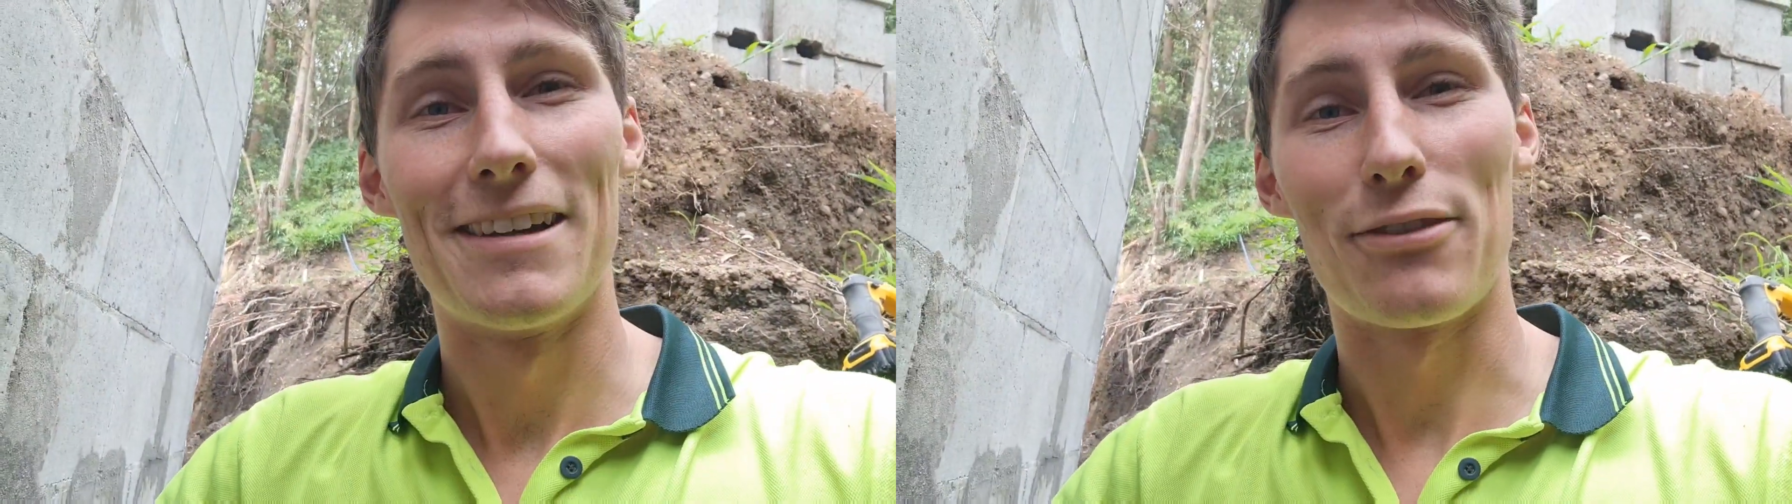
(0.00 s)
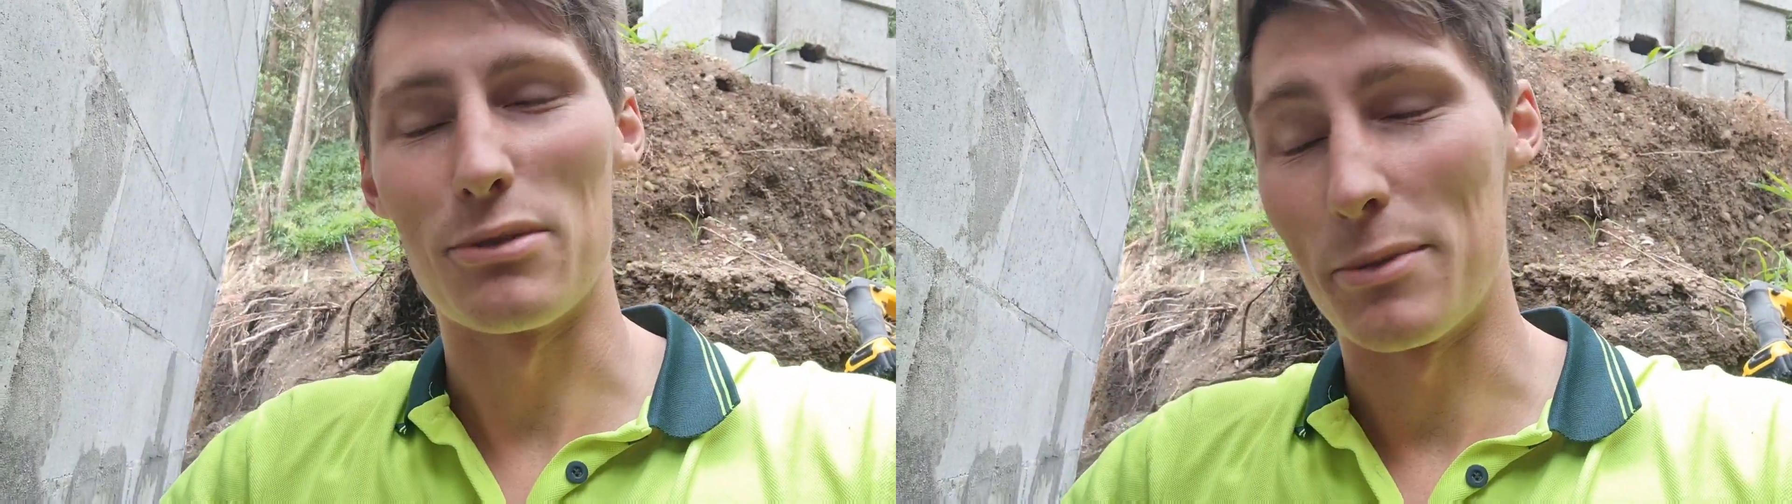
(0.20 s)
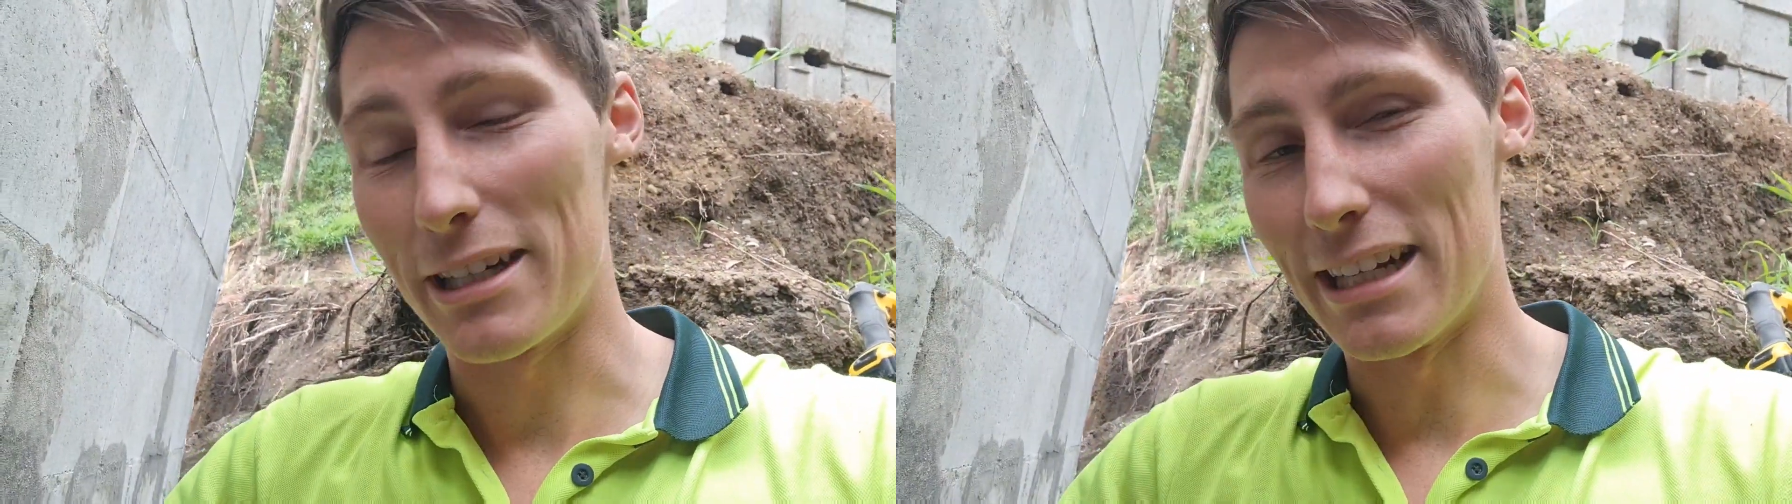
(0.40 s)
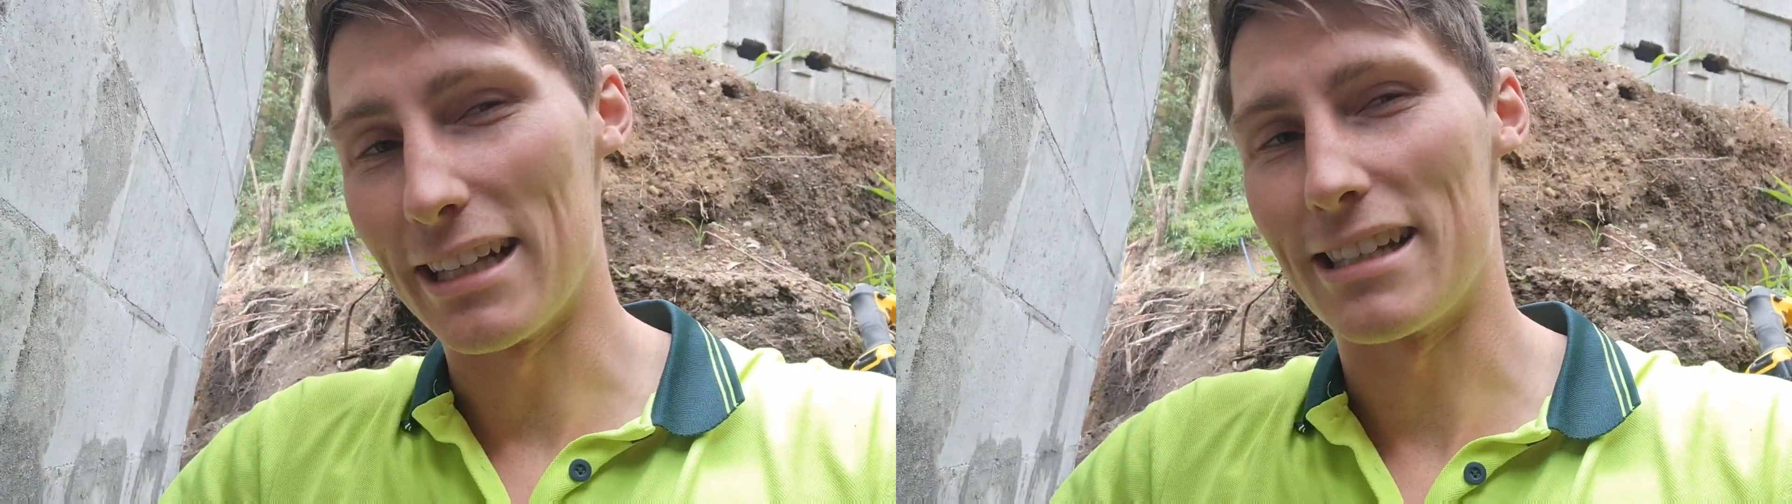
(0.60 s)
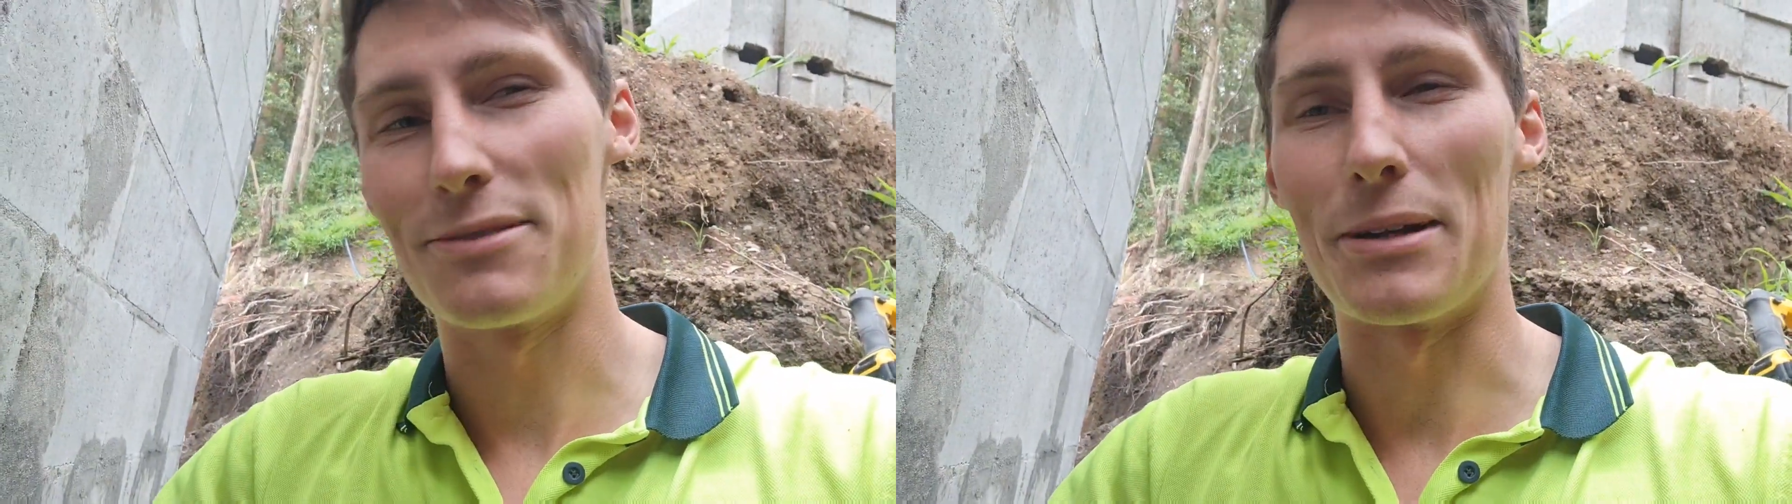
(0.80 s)
From the
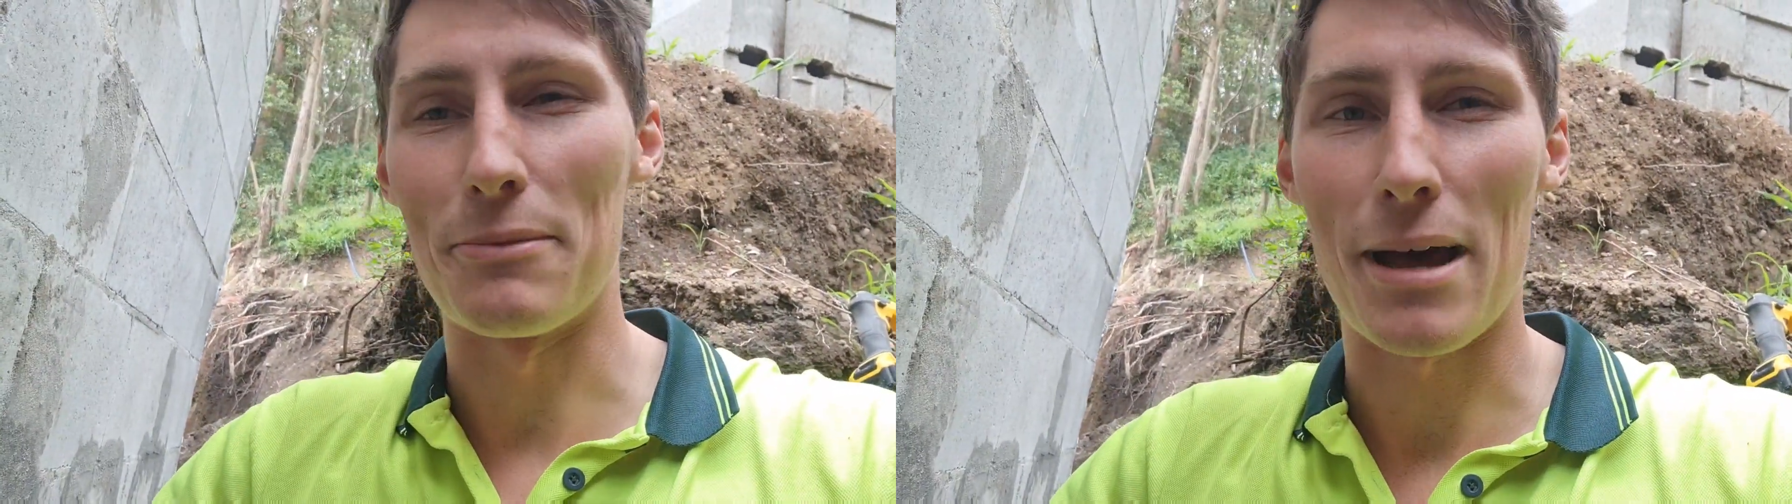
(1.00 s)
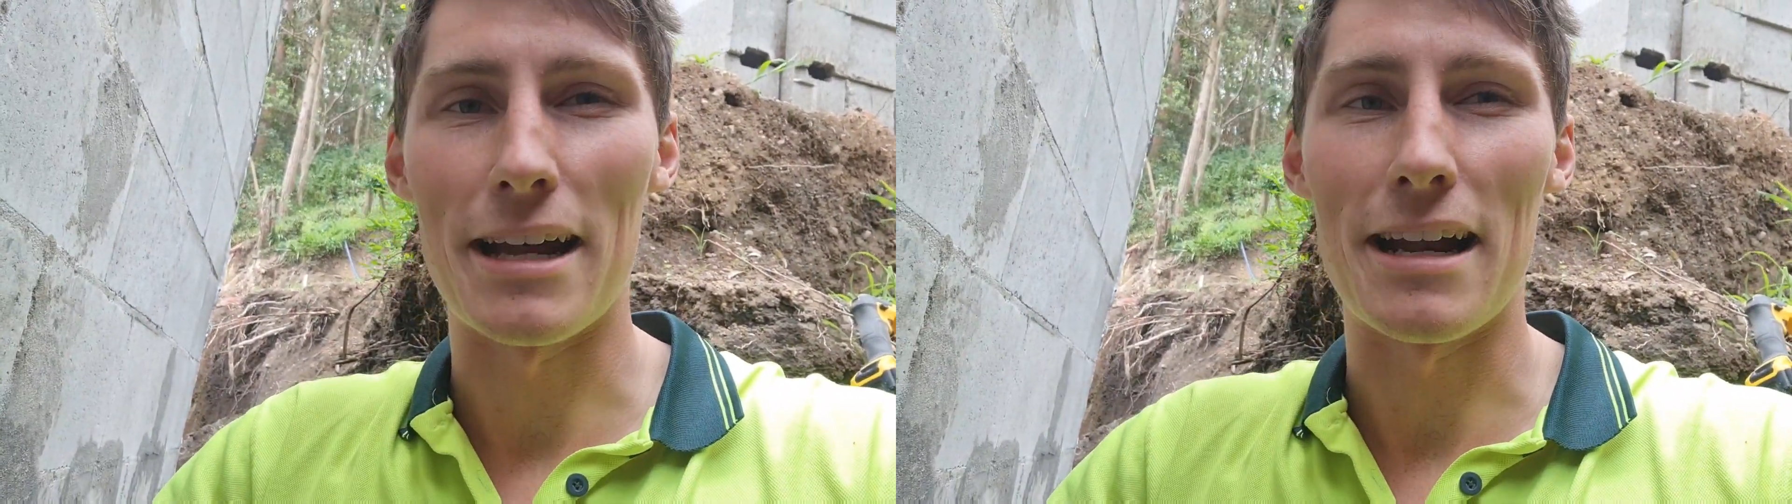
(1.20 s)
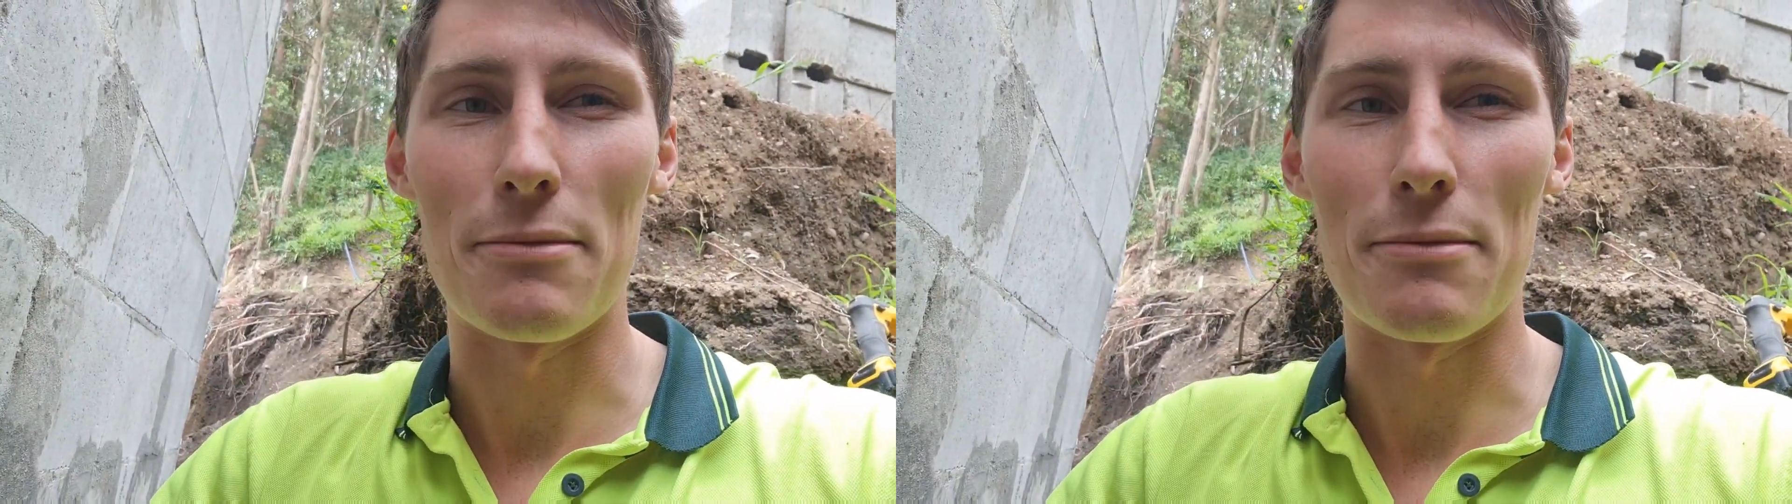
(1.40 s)
beginning, this has been a pain in